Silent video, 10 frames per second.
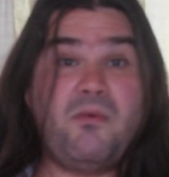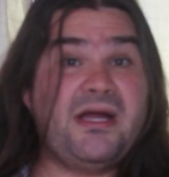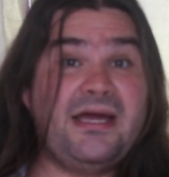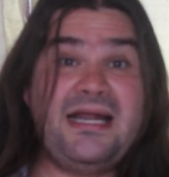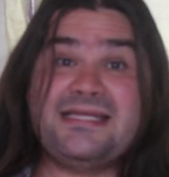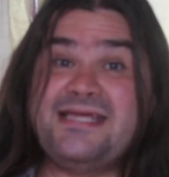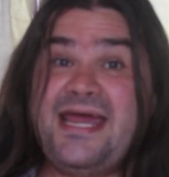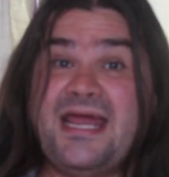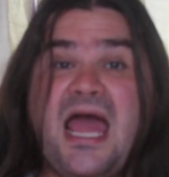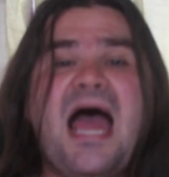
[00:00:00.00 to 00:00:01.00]
What can I
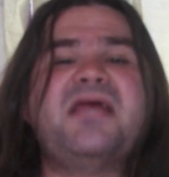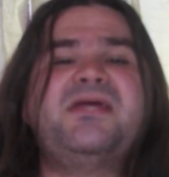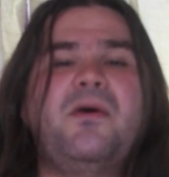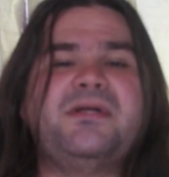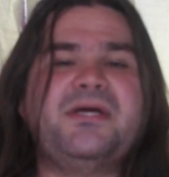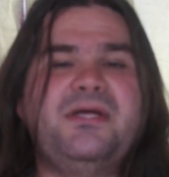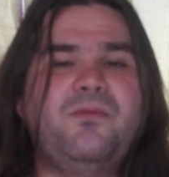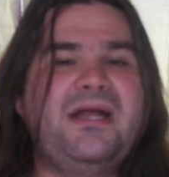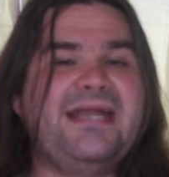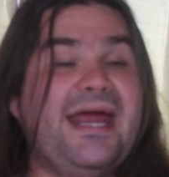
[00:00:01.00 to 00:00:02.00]
say? I'll show it to you
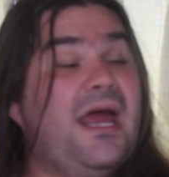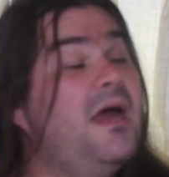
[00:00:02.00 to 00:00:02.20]
one day.